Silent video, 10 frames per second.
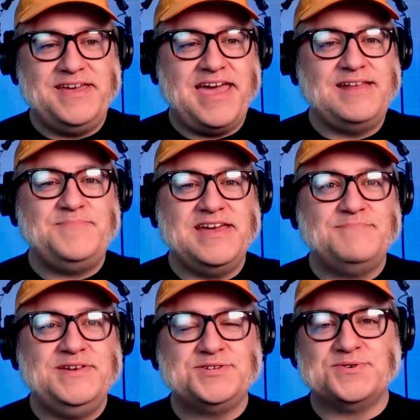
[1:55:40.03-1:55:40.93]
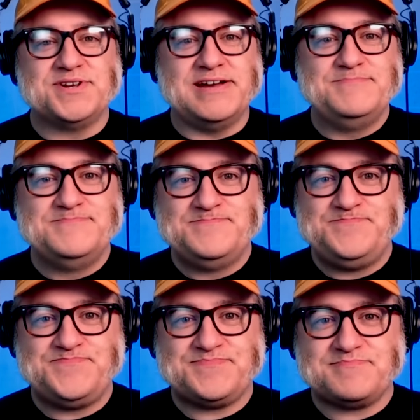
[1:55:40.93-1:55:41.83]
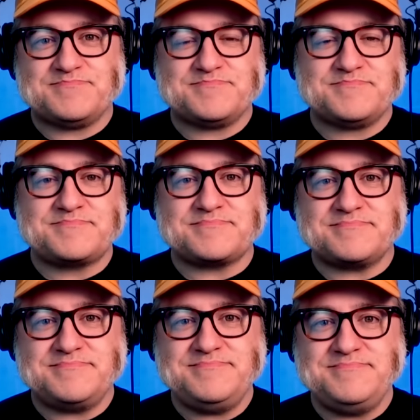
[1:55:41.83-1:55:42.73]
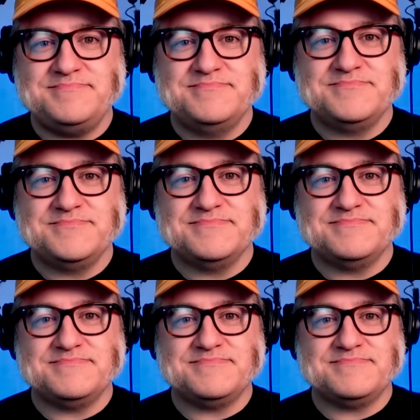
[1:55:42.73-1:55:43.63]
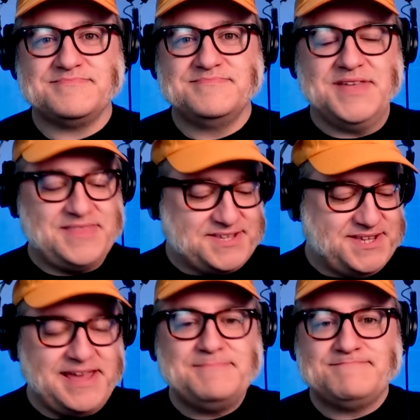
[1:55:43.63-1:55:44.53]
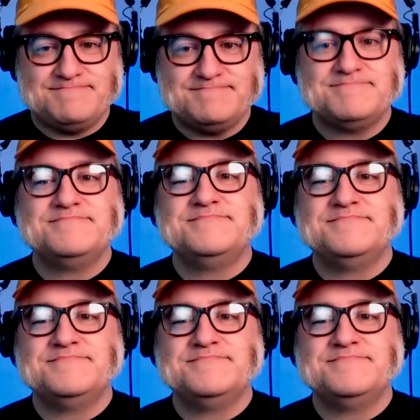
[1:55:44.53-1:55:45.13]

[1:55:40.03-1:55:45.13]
eight P M Eastern time. And of course, and that's today, right? Tonight. That's today. Yeah.